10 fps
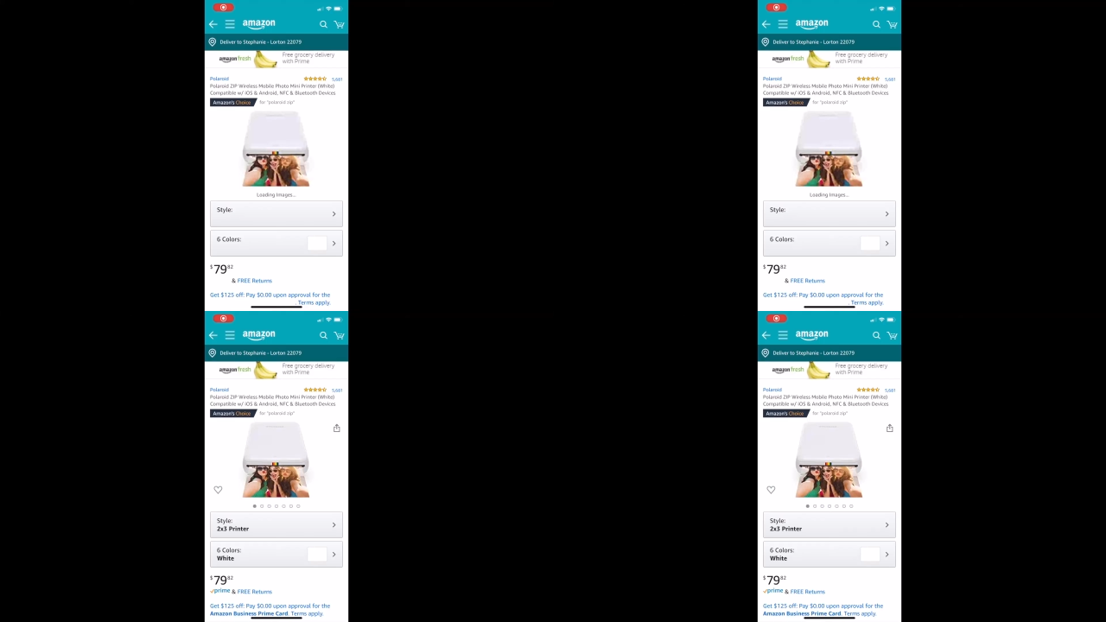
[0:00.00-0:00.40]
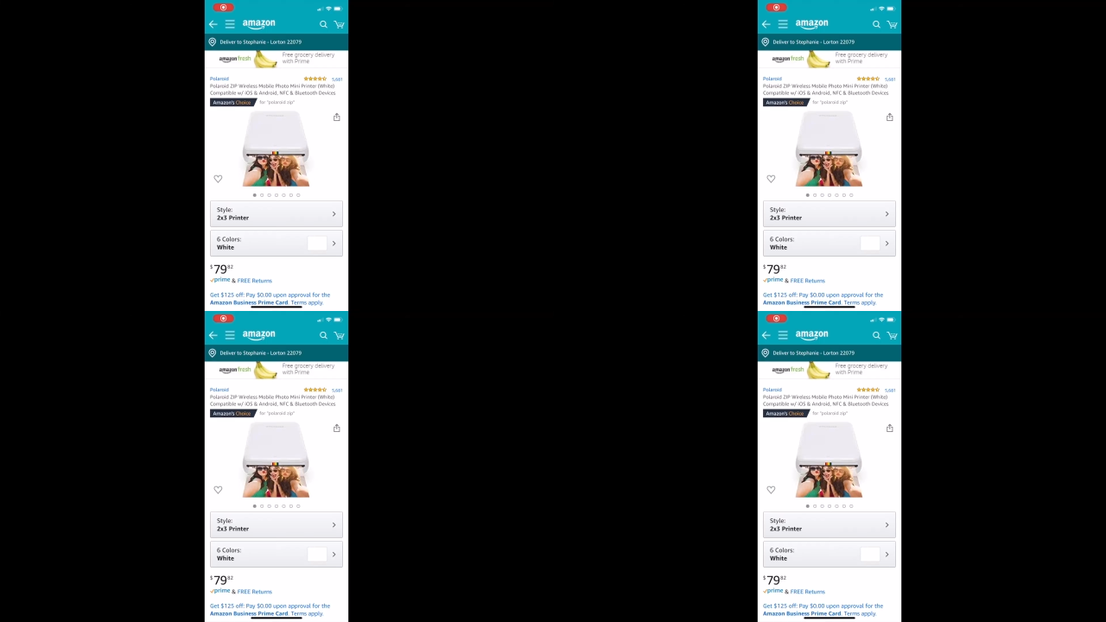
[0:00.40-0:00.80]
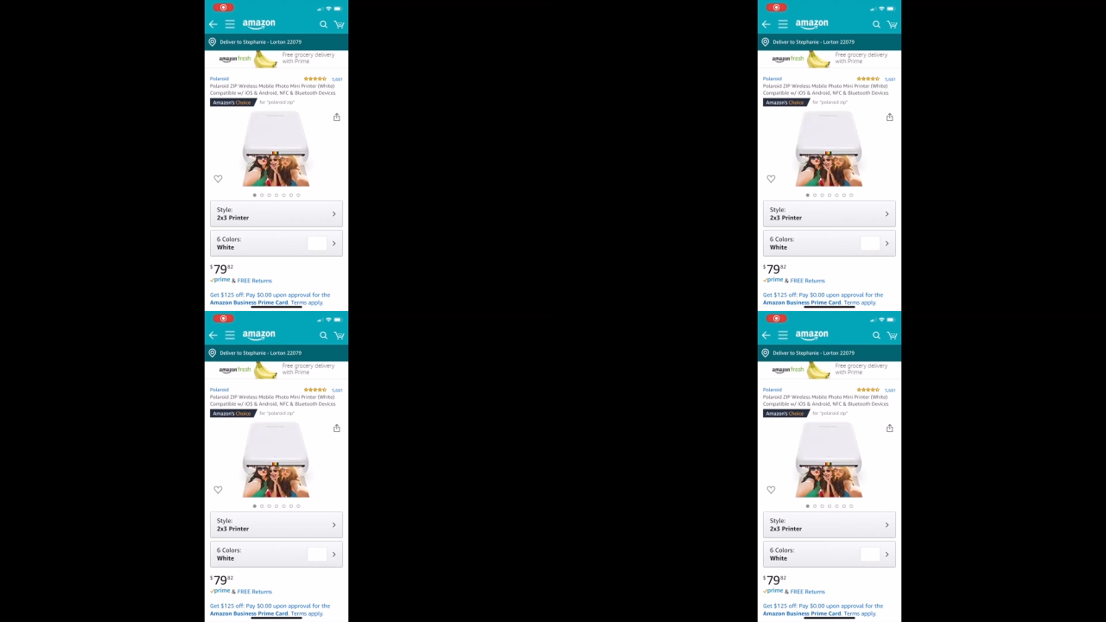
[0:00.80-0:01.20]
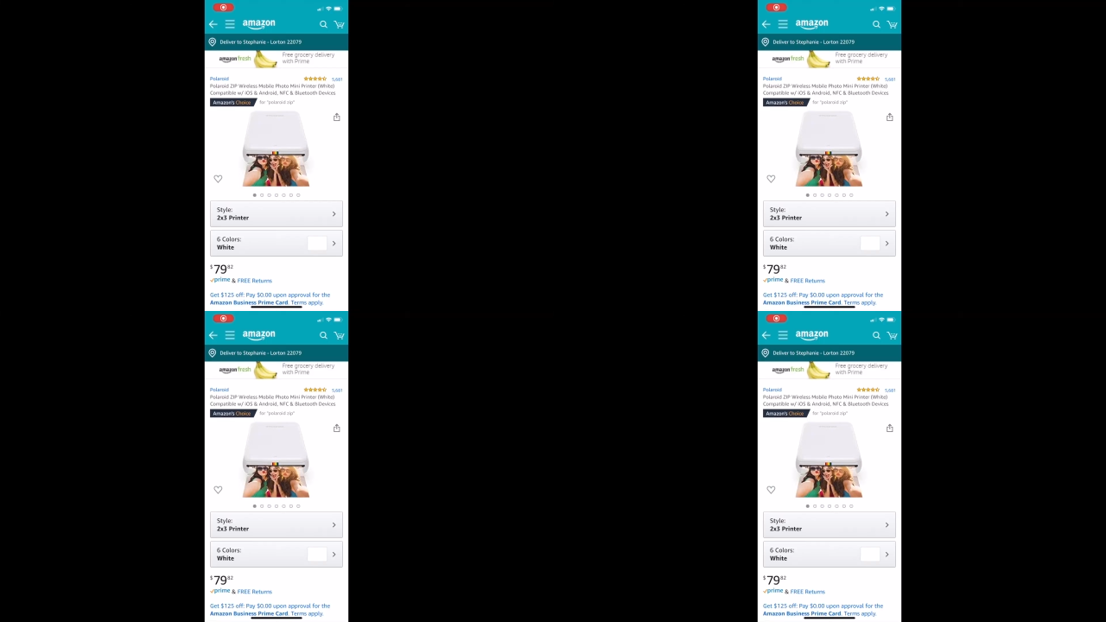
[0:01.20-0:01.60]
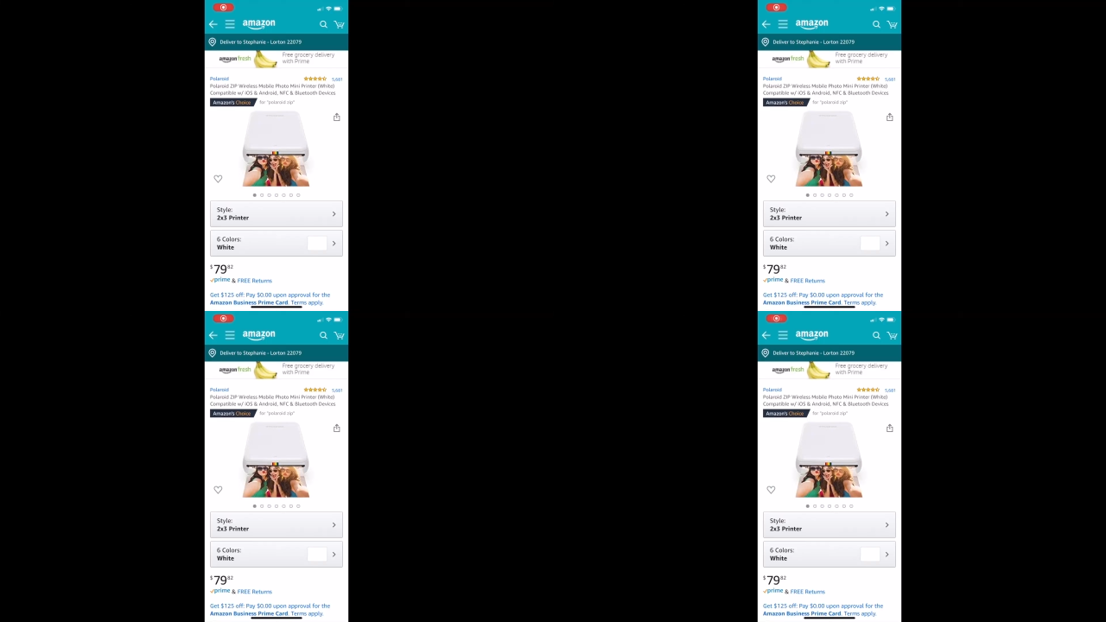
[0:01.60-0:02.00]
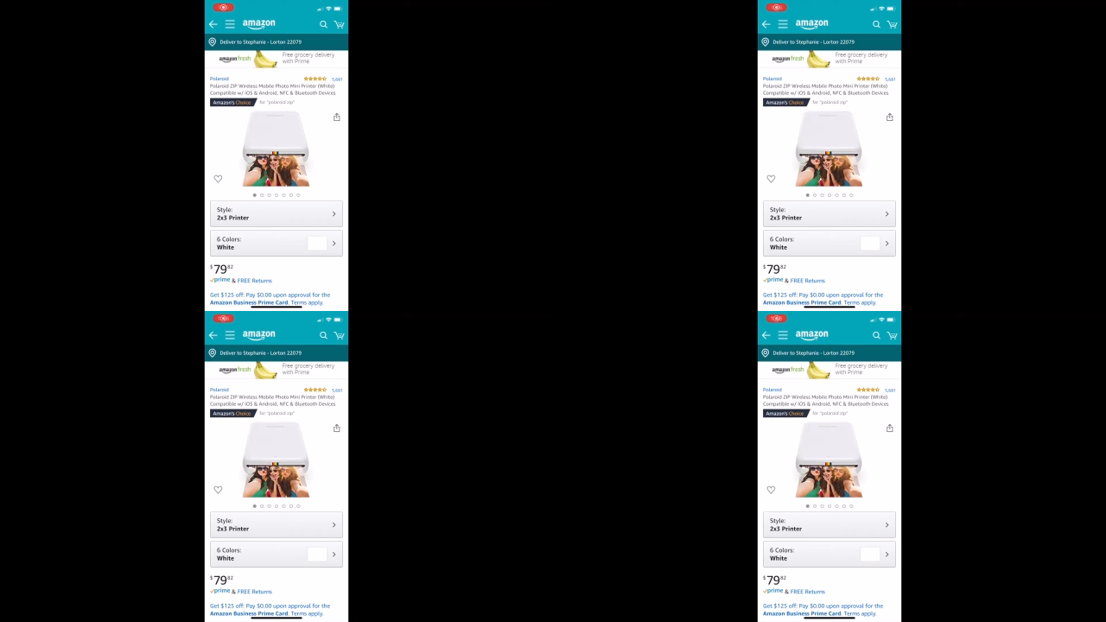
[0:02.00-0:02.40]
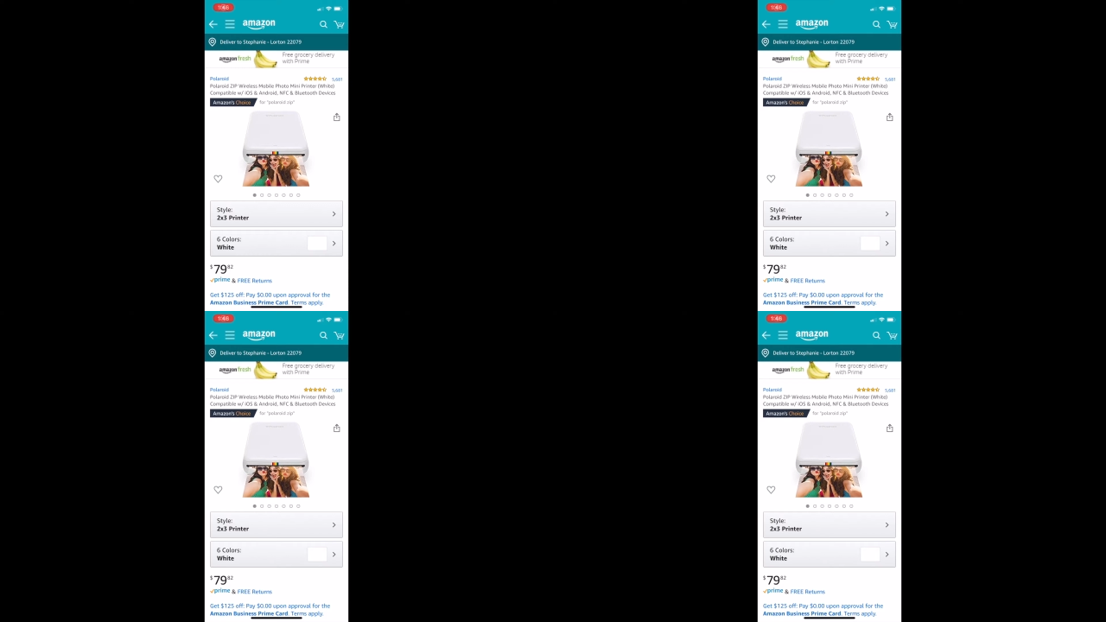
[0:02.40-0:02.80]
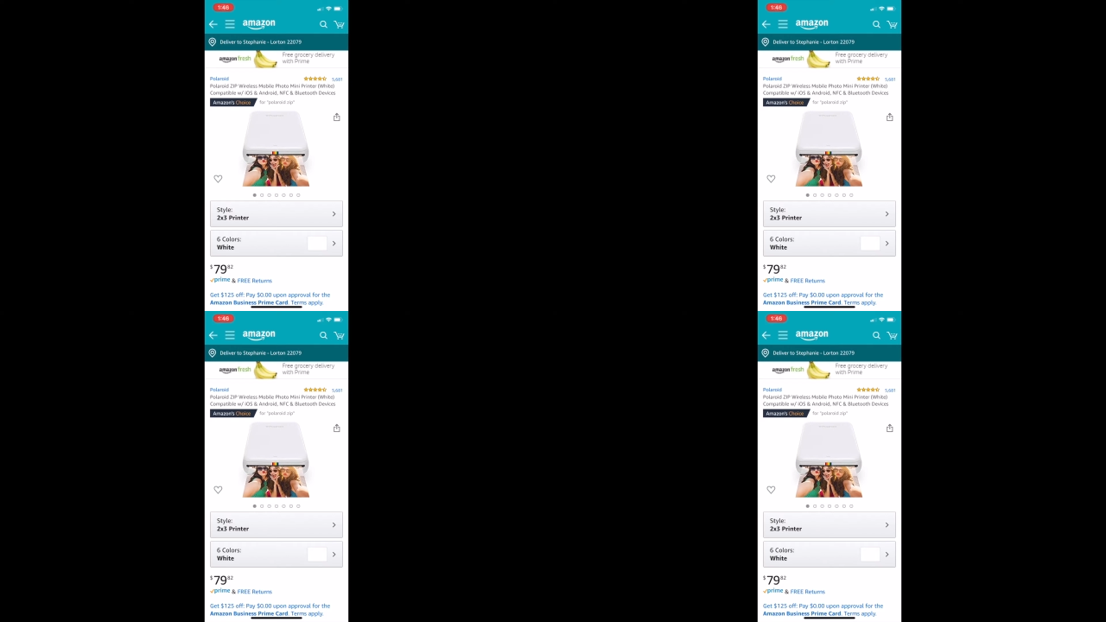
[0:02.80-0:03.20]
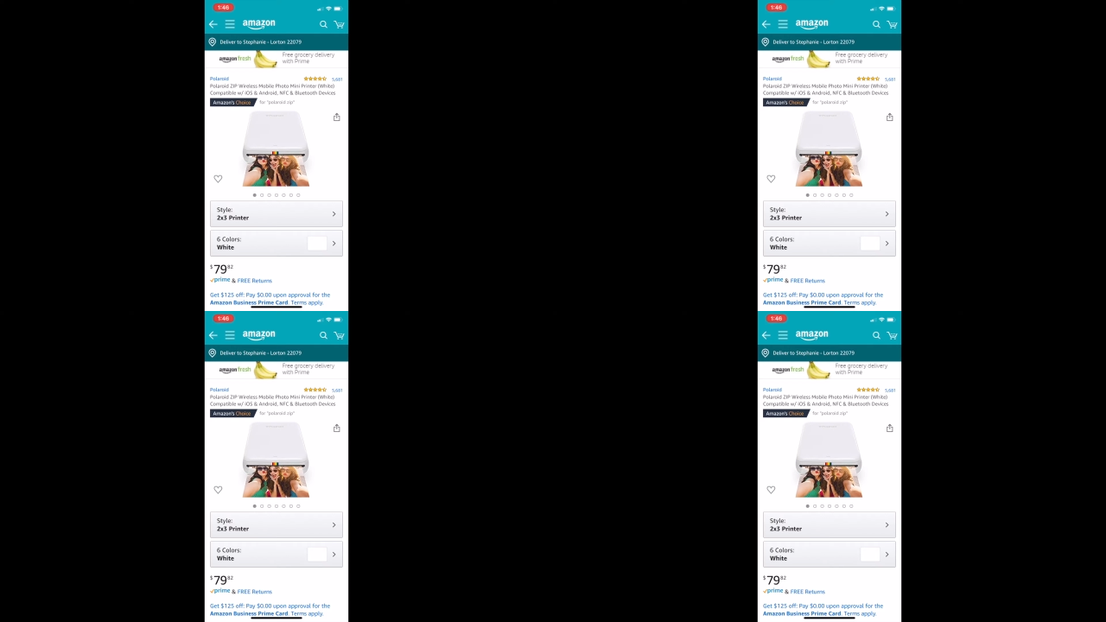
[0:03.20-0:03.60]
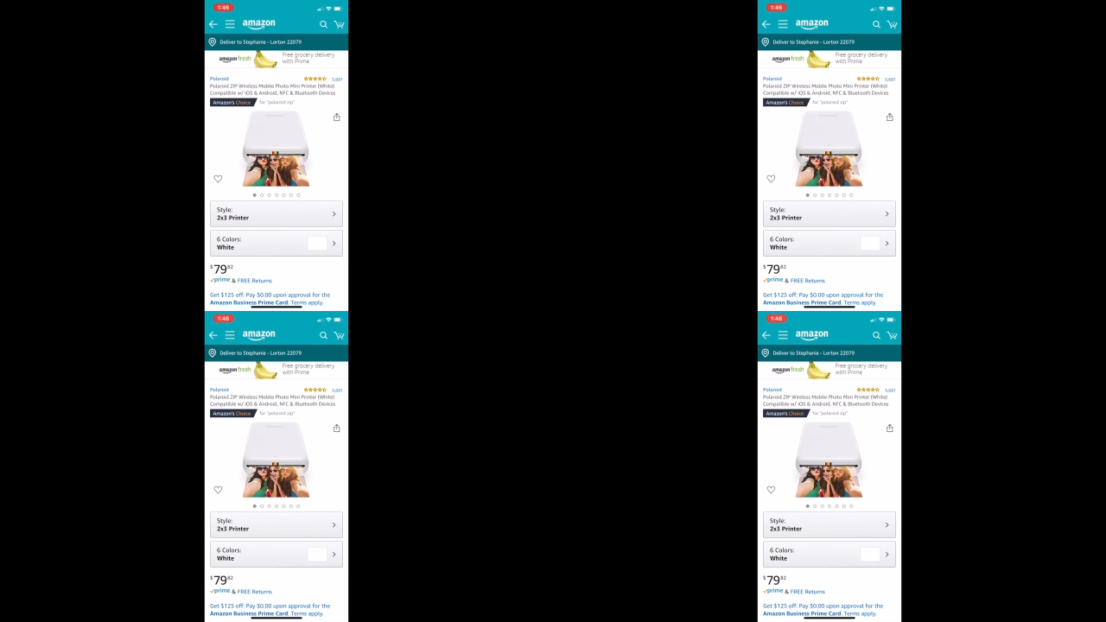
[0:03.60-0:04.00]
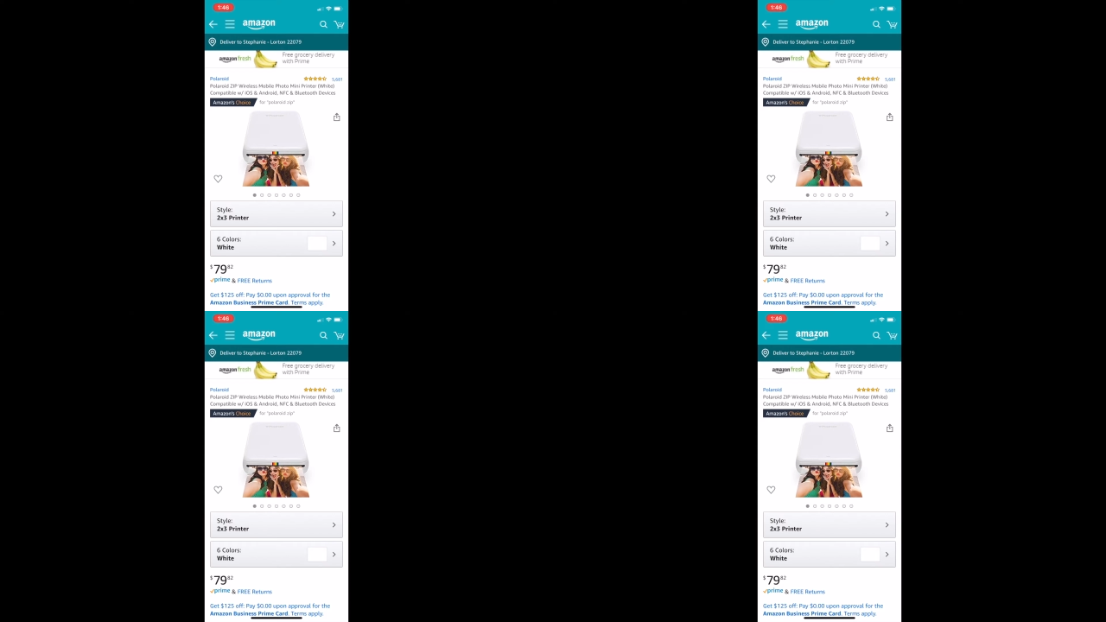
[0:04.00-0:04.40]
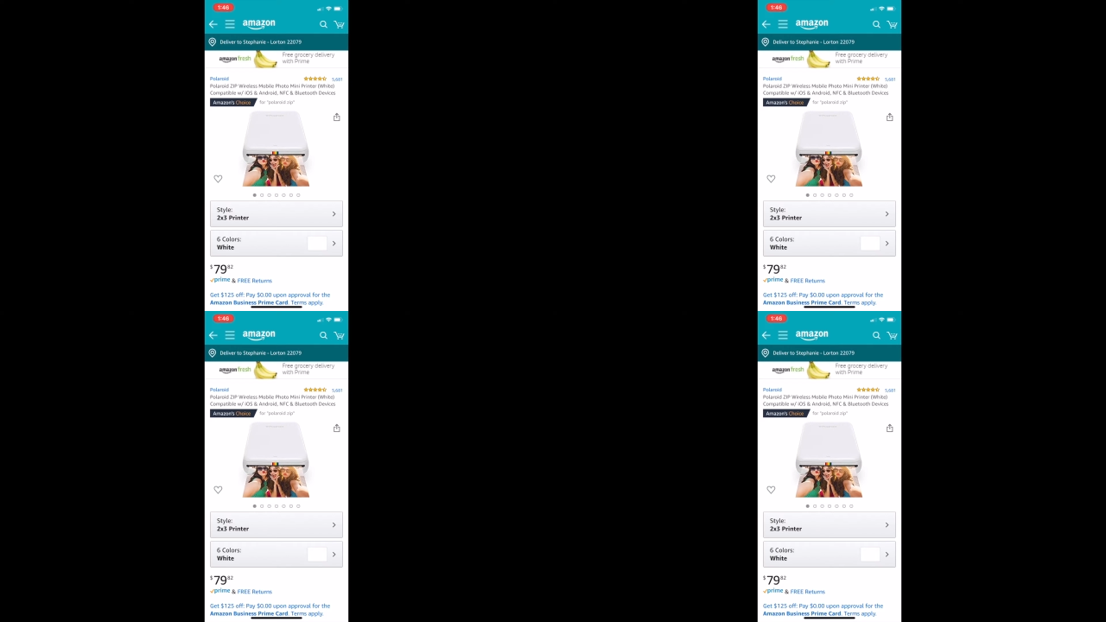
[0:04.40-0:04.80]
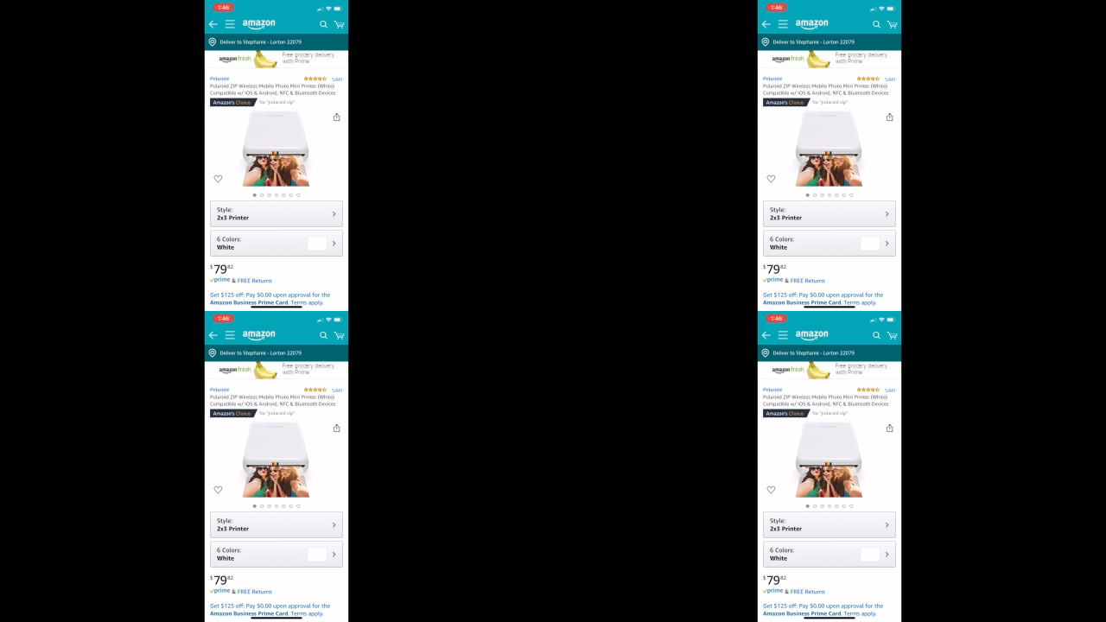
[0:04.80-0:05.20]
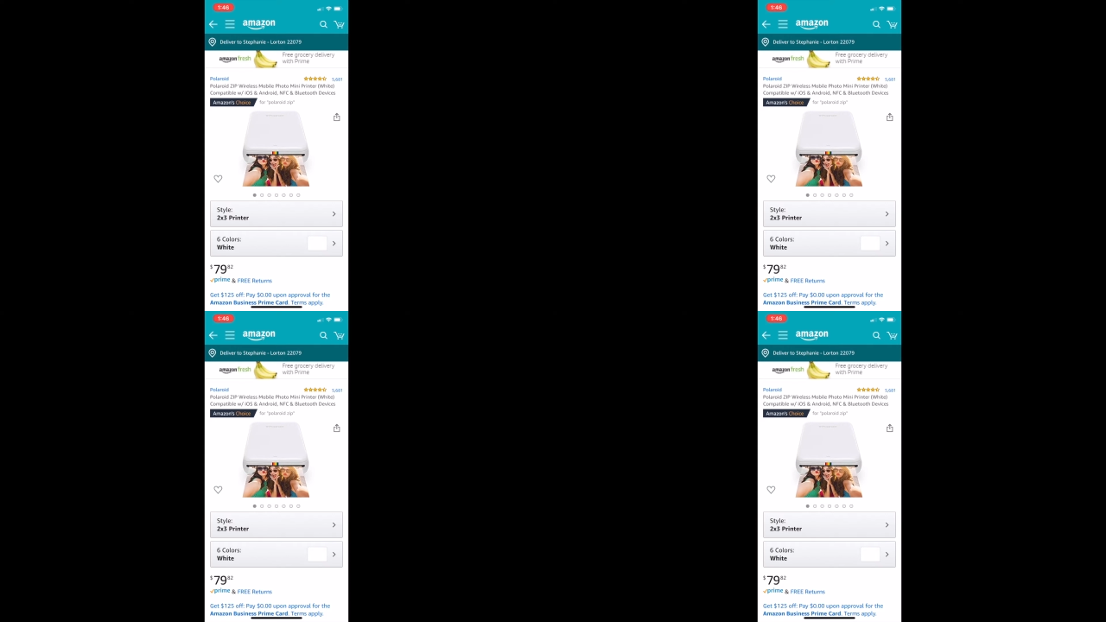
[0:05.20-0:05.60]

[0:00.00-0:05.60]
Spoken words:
No face is visible, so there are no lips to read.